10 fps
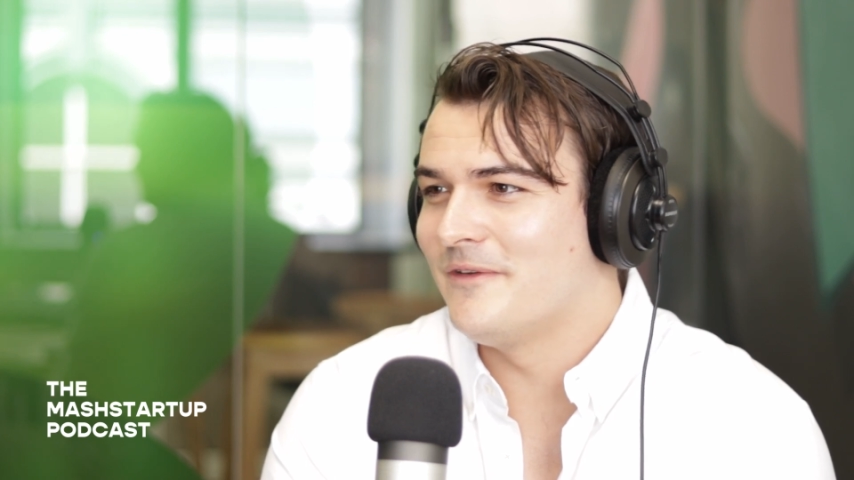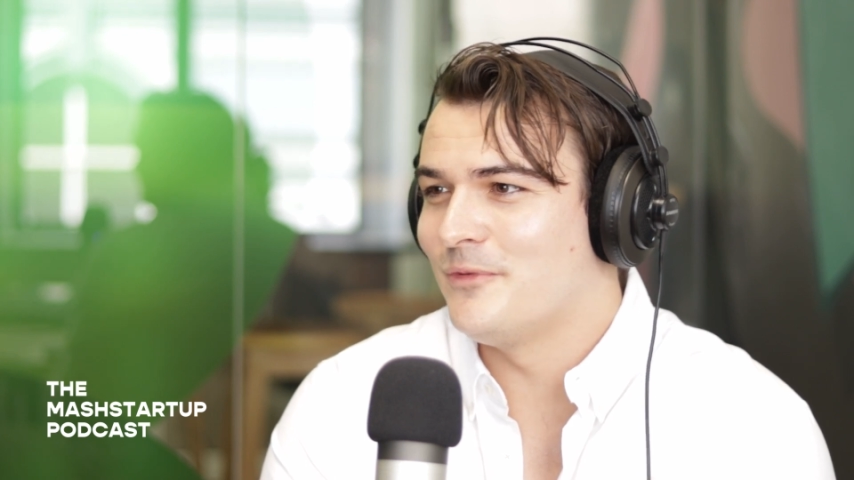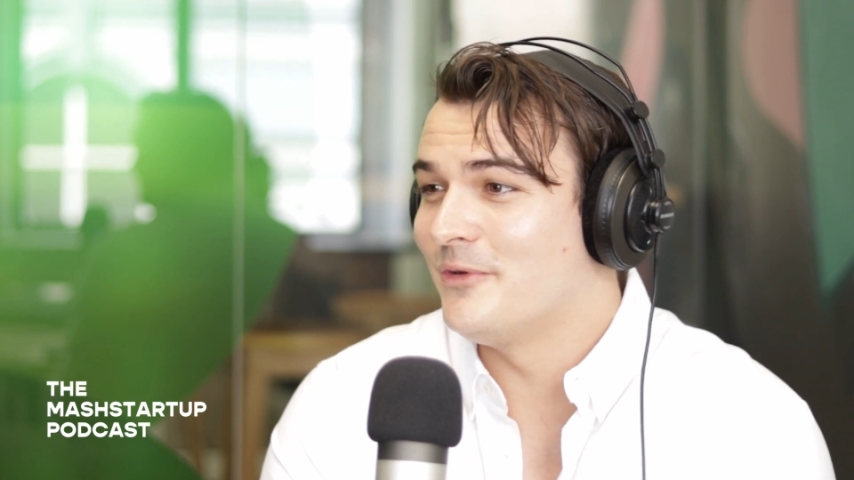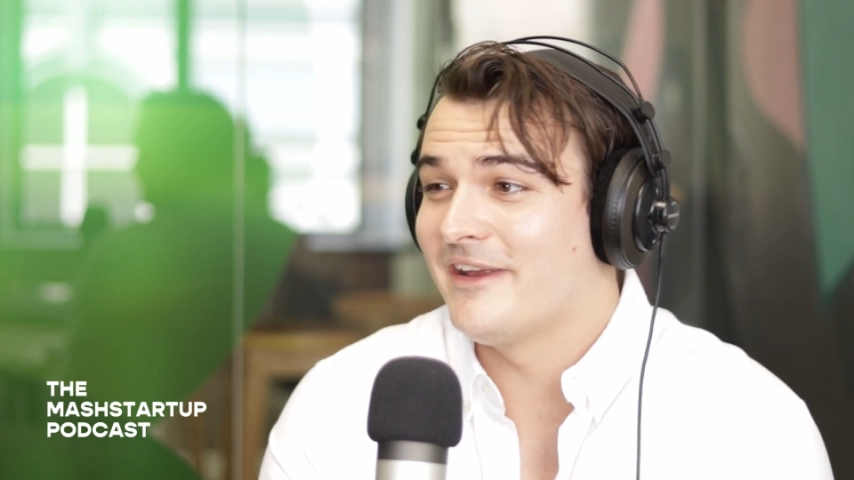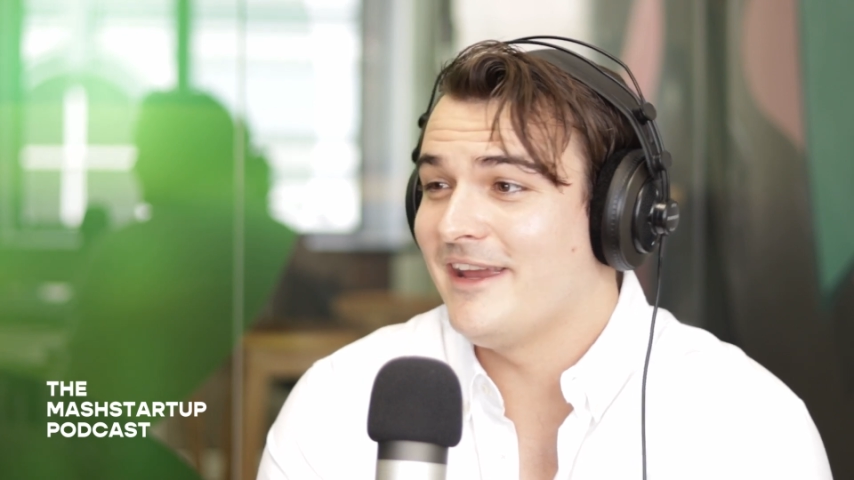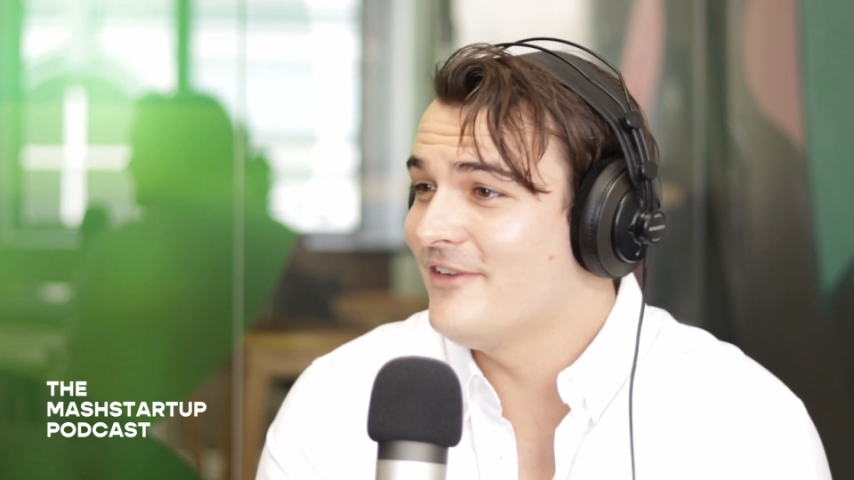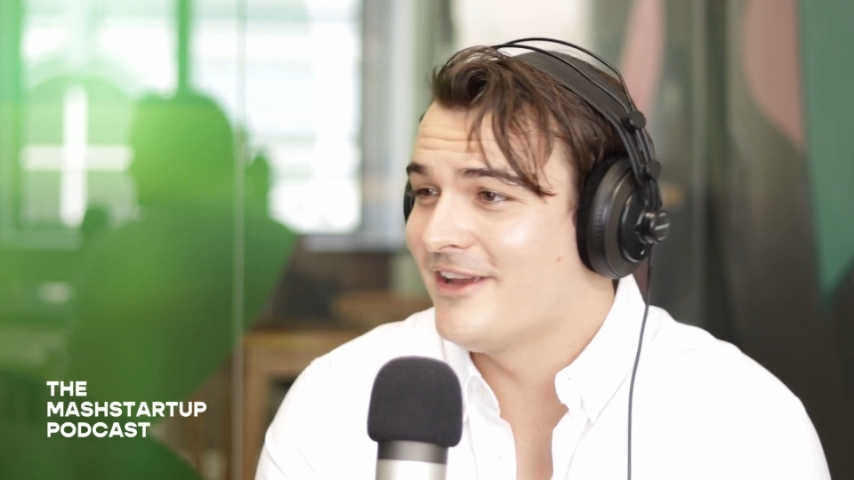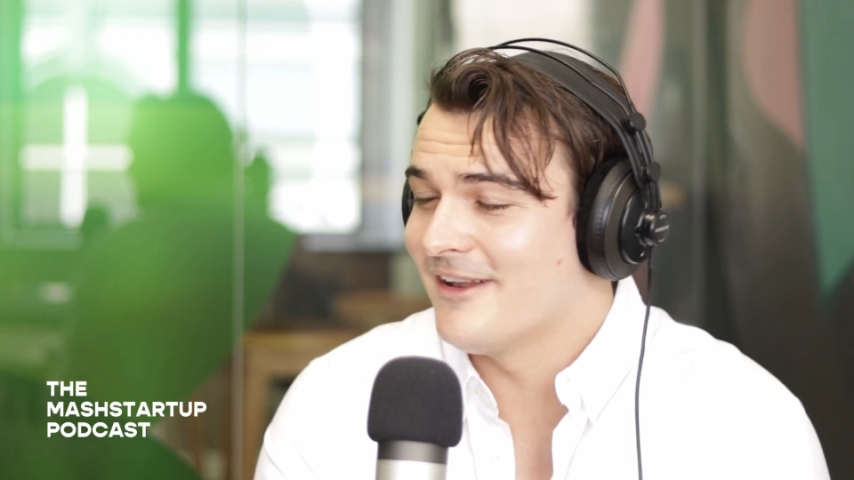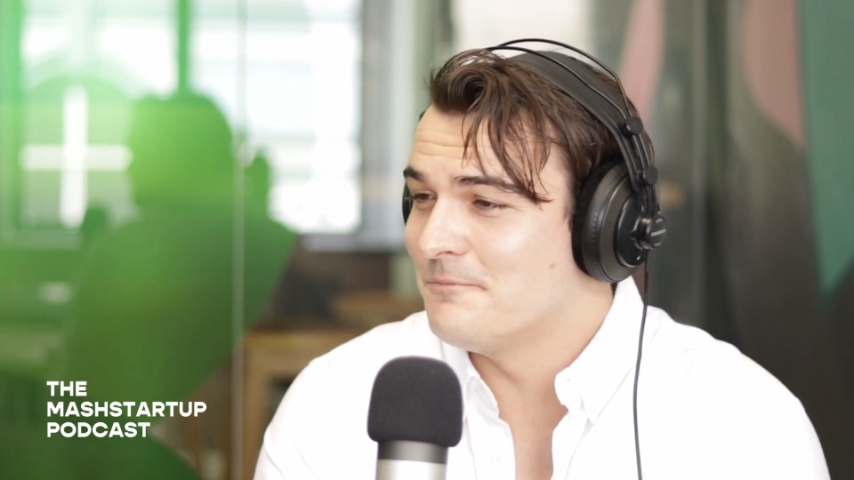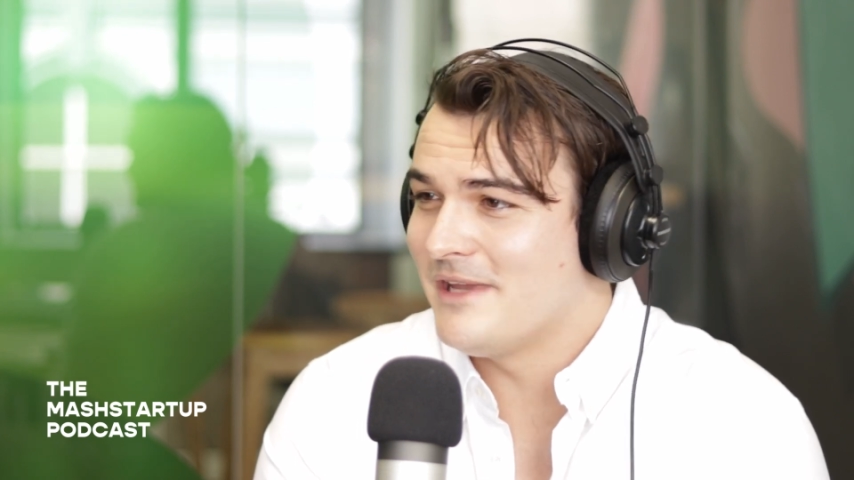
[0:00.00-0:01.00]
if we were ever
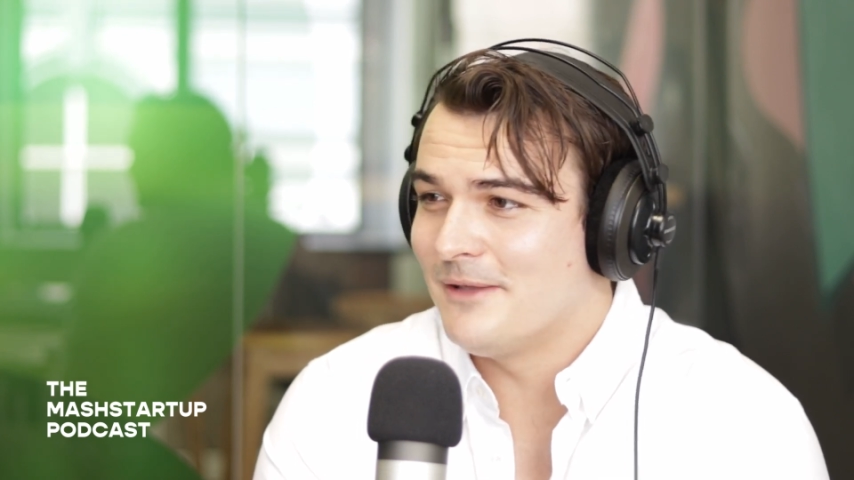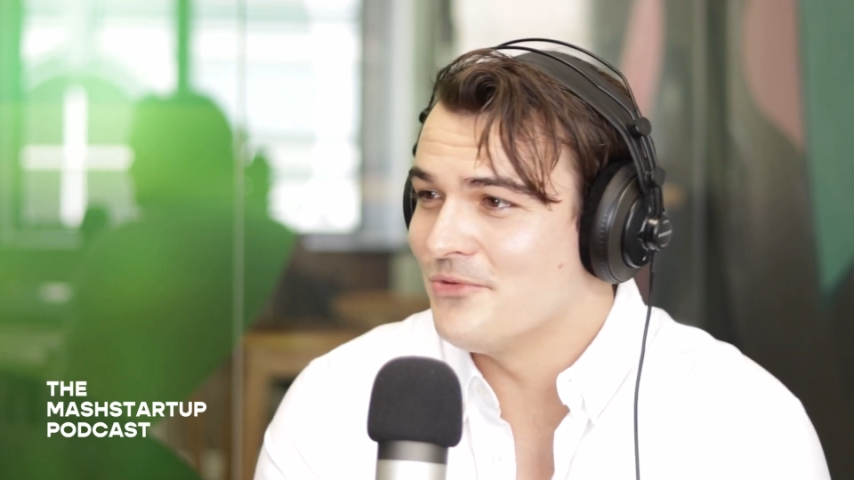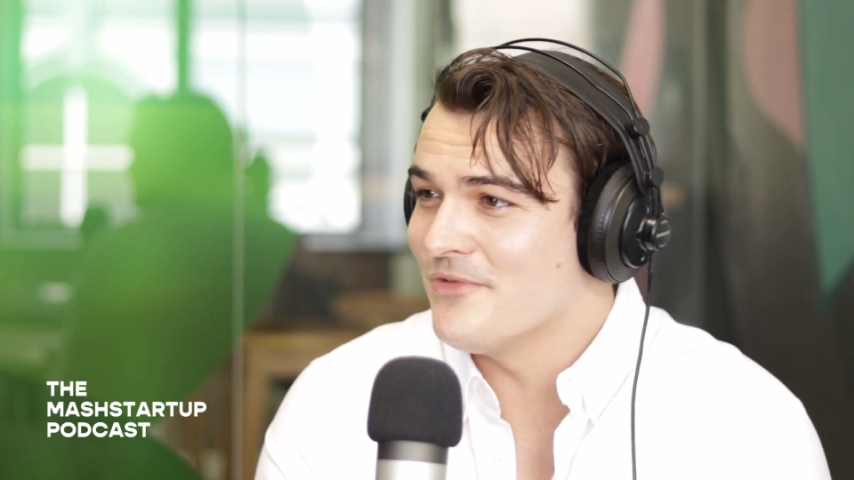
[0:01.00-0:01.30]
going to be able to